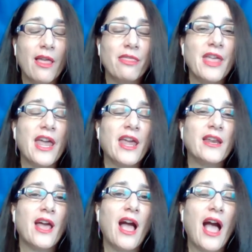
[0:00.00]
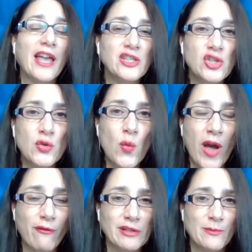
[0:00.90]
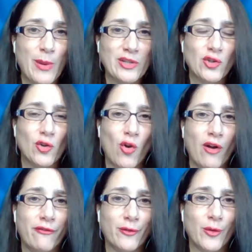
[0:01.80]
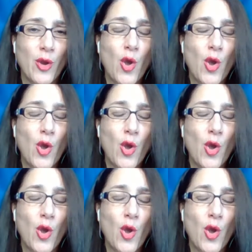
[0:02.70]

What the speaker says: then I do have a special offer.